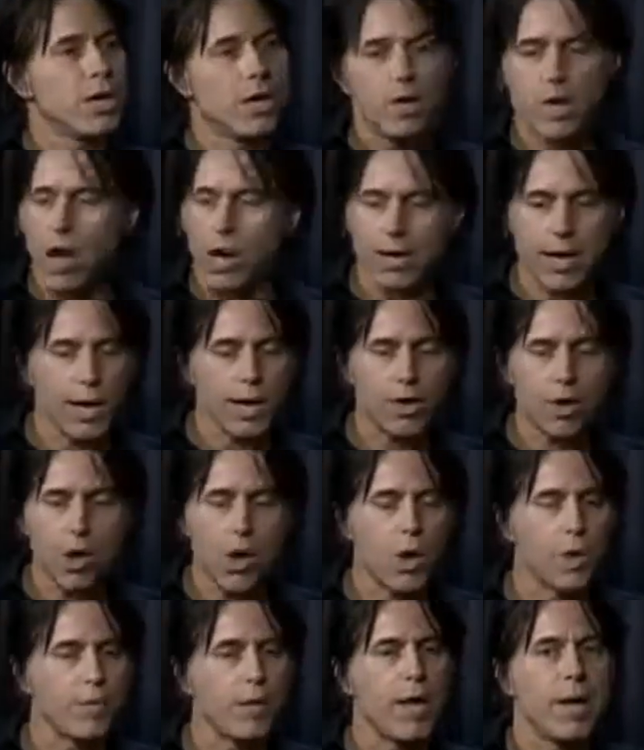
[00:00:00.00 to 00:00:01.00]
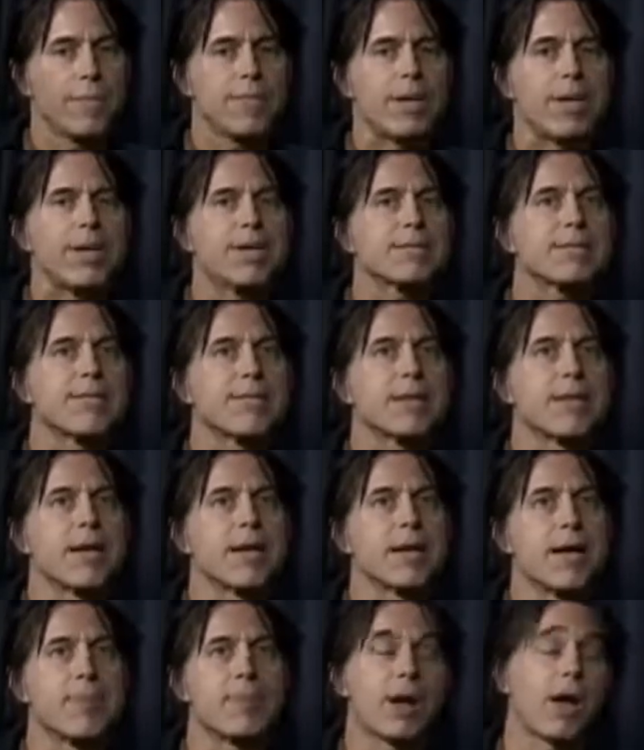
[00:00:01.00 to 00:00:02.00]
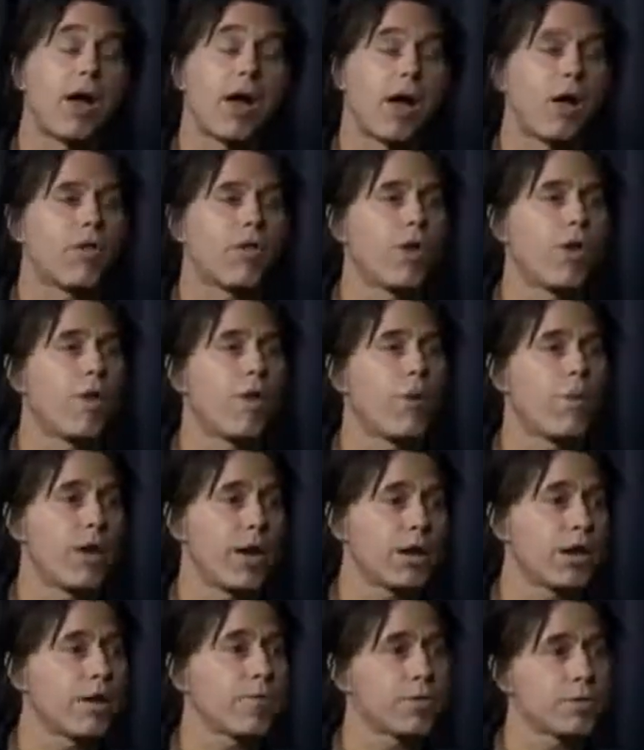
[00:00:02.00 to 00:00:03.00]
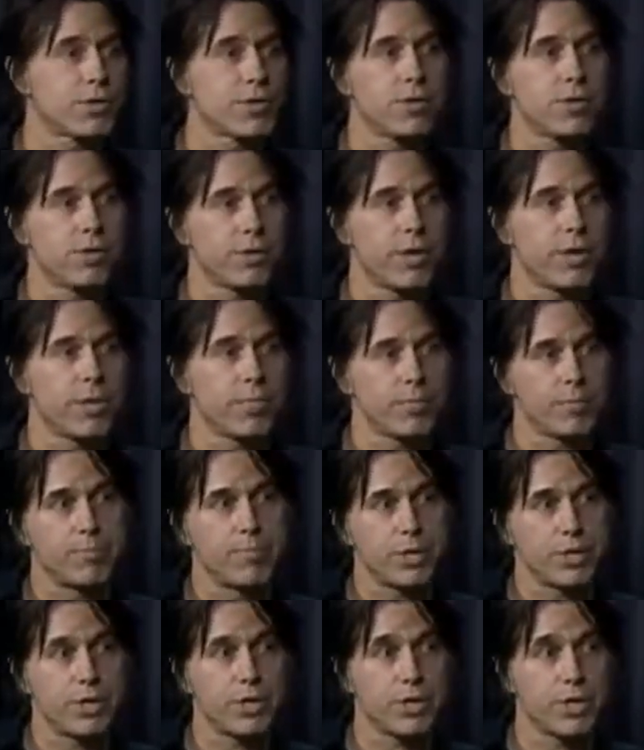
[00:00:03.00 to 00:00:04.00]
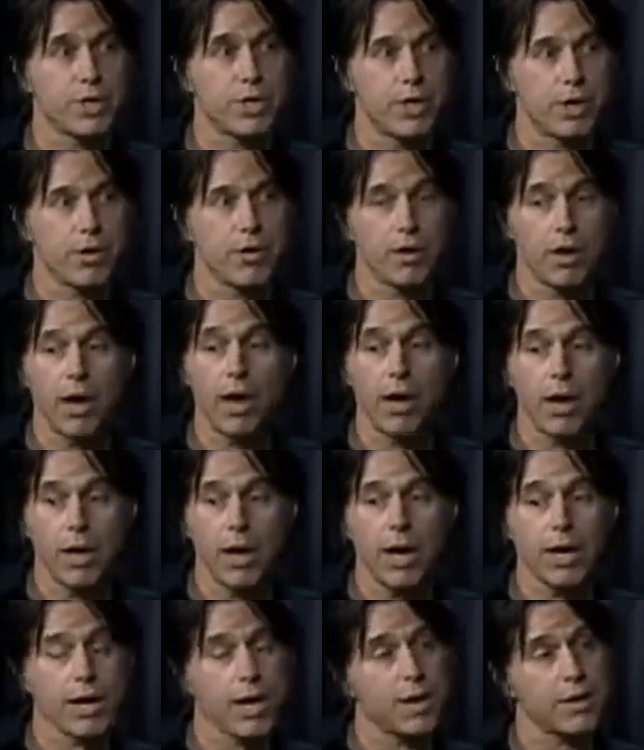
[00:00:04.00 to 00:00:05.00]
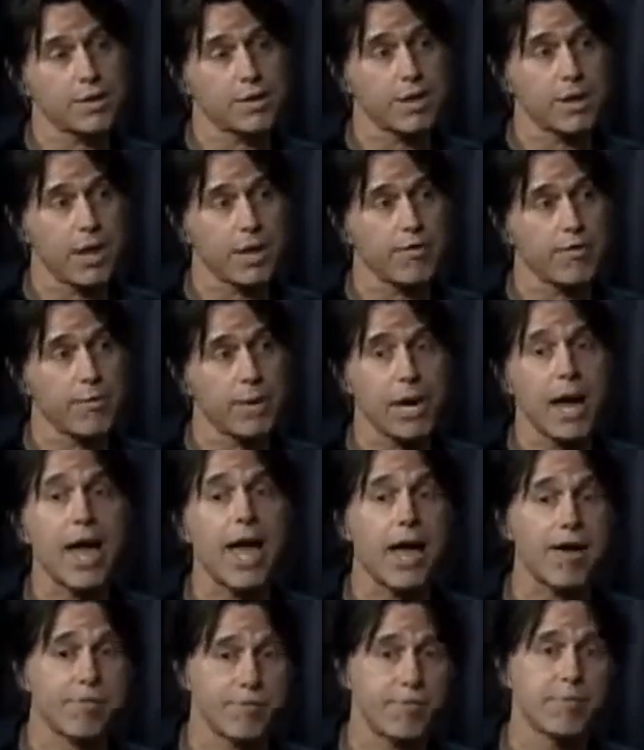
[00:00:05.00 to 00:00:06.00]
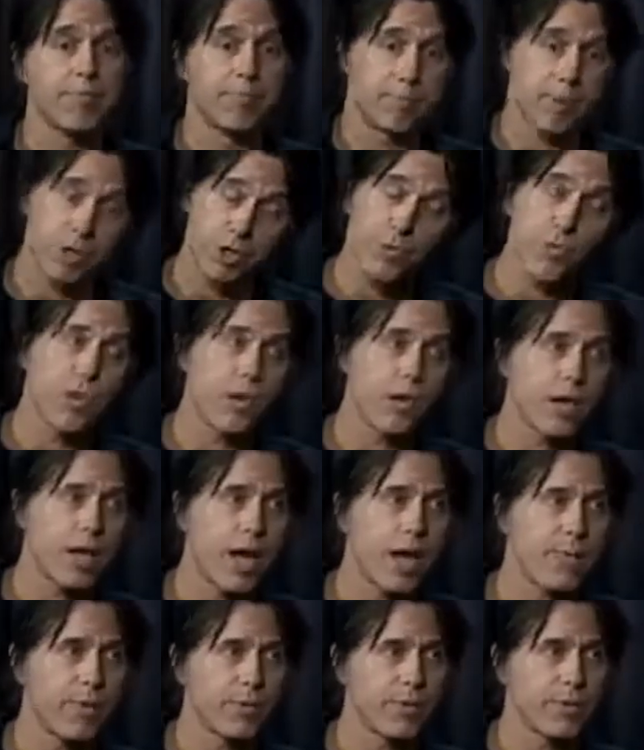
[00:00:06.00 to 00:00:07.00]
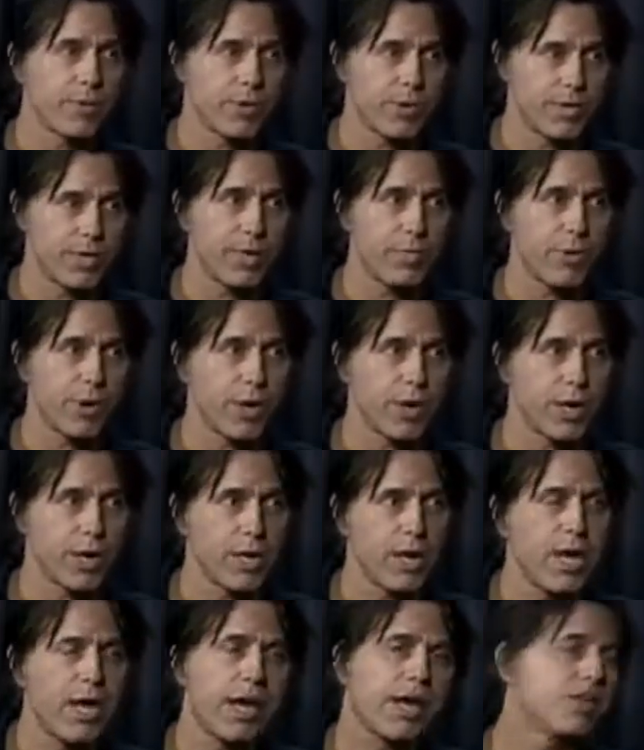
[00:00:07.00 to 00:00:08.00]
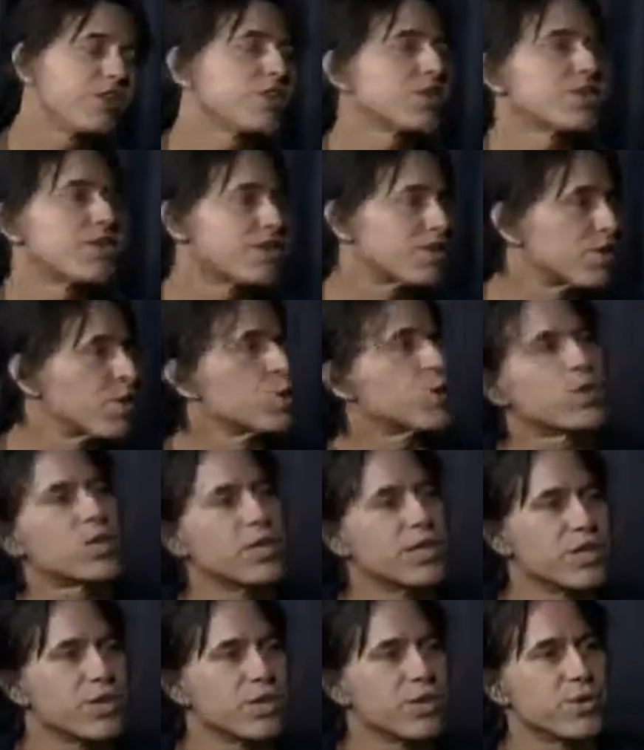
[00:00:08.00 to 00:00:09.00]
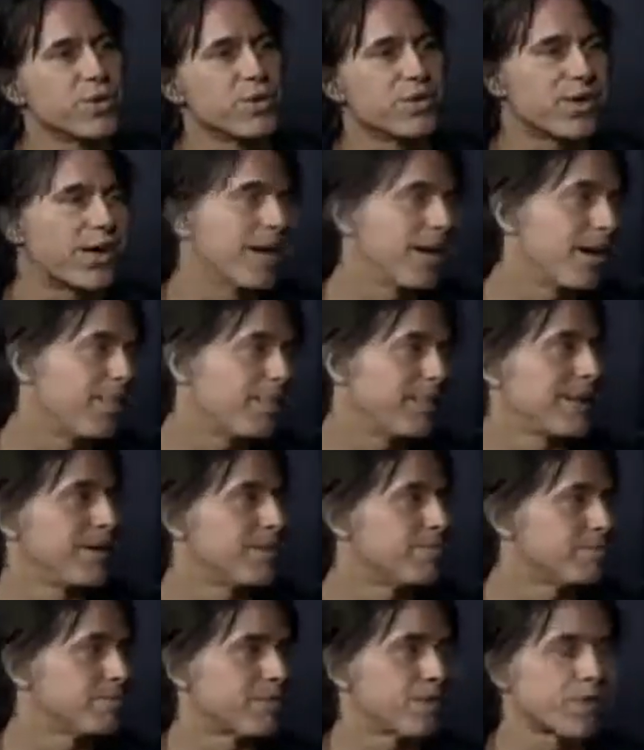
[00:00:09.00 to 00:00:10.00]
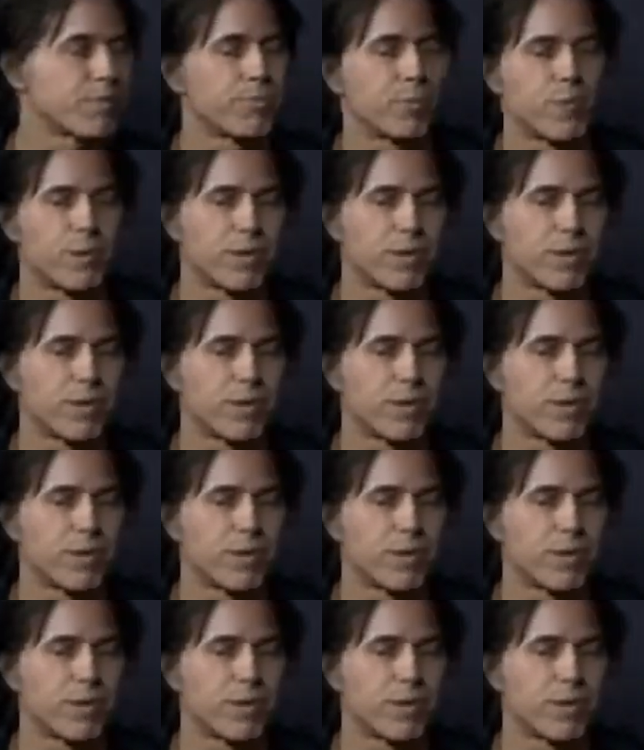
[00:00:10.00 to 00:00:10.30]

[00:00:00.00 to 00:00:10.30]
No, not at all. But here's the thing. But although when it comes to their position against the government, I have much more in common with the Tea Party. Just their social issues, I don't support.